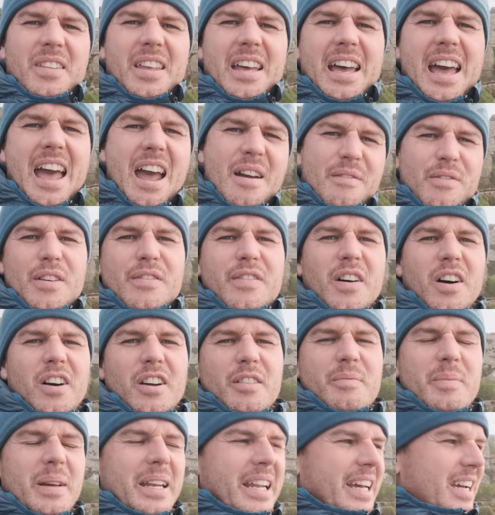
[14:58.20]
every
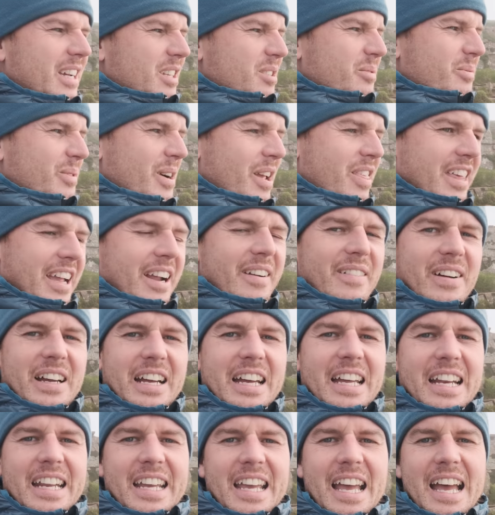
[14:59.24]
5 minutes we think we're
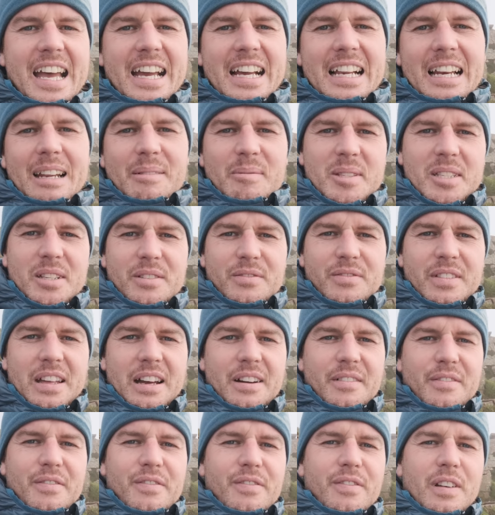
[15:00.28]
going to get a glimpse of
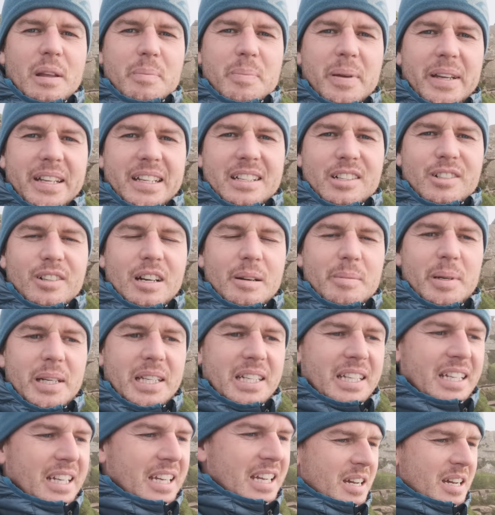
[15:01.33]
that flipping
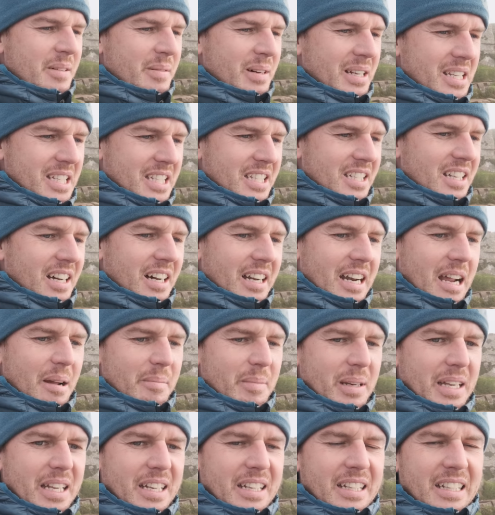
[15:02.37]
cribbin, but it's not
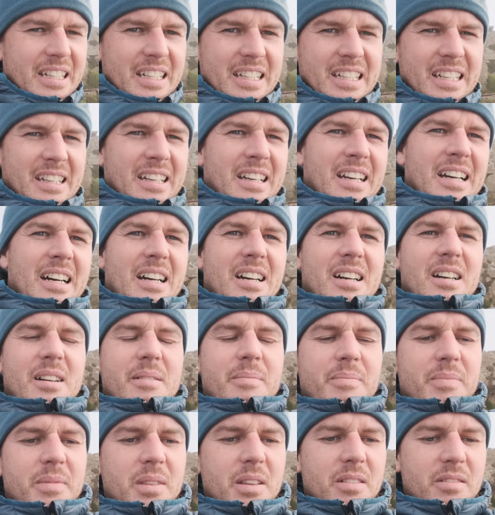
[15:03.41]
happening.
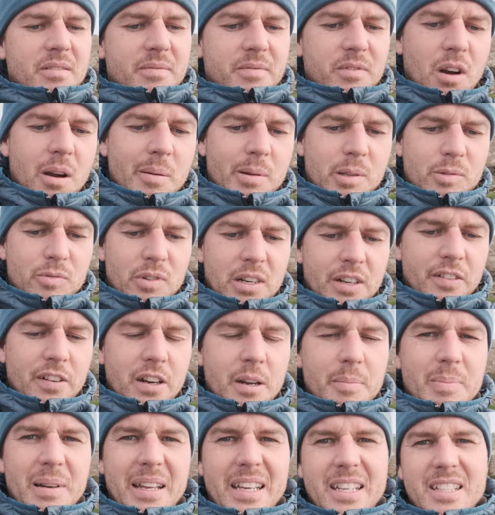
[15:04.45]
Roman's really,
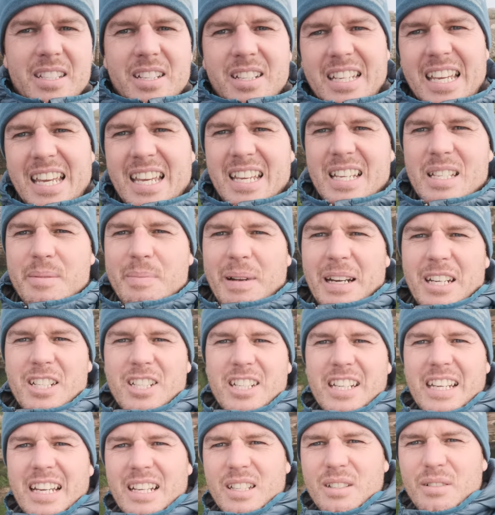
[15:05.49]
really pleased because he's managed
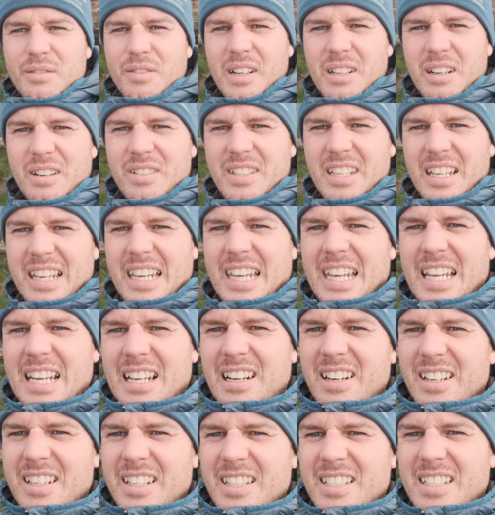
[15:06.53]
to get some photographs that he
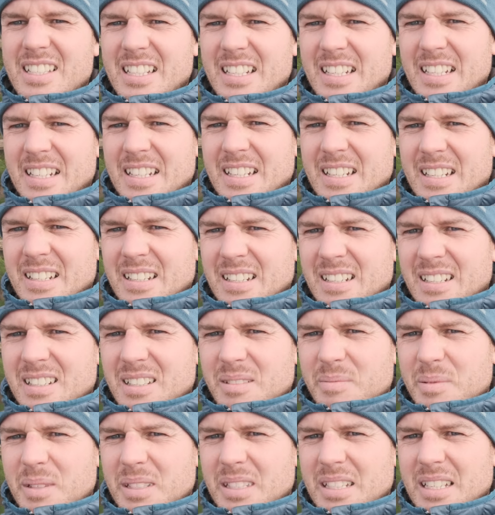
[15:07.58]
likes.
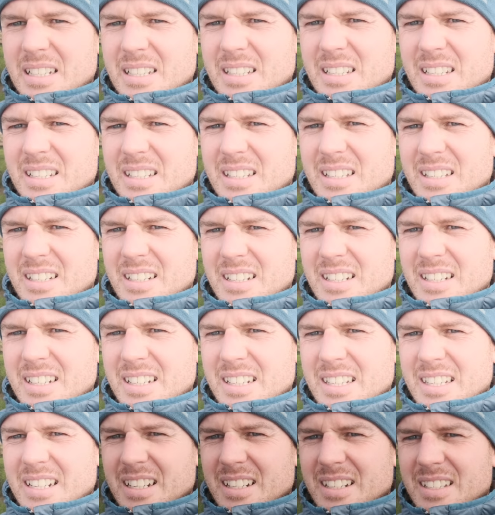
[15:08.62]
Let's bring that. I
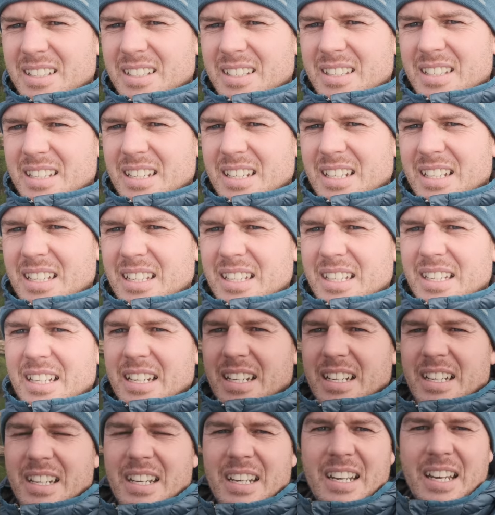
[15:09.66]
can't see
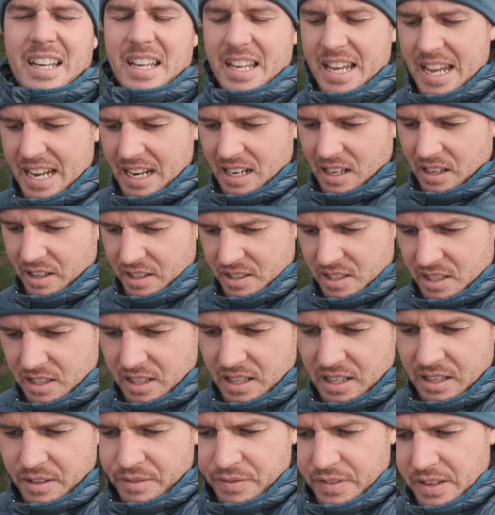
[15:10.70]
the he likes
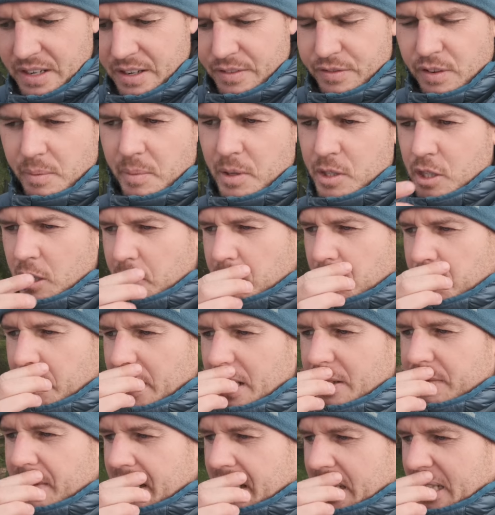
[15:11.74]
of from the top of
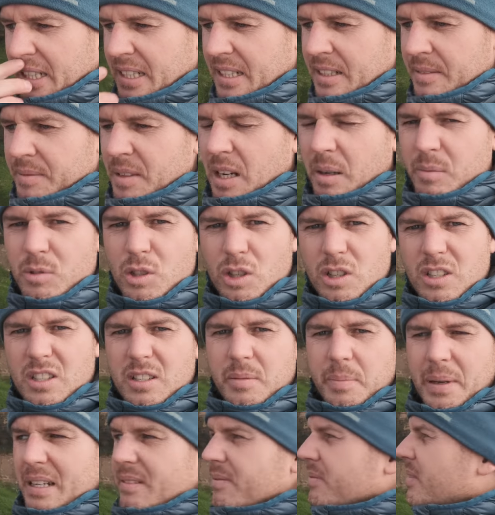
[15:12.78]
Penavan. I'm just
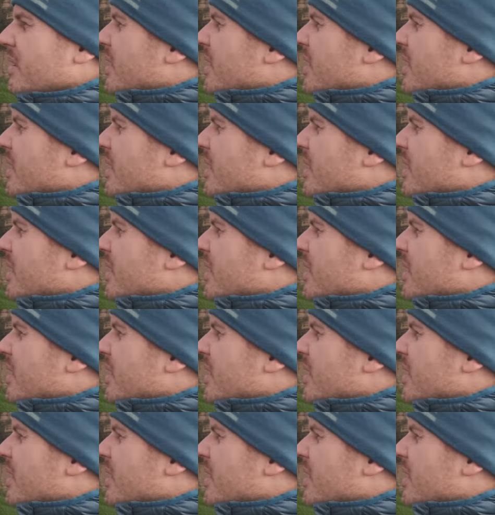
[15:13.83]
a bit,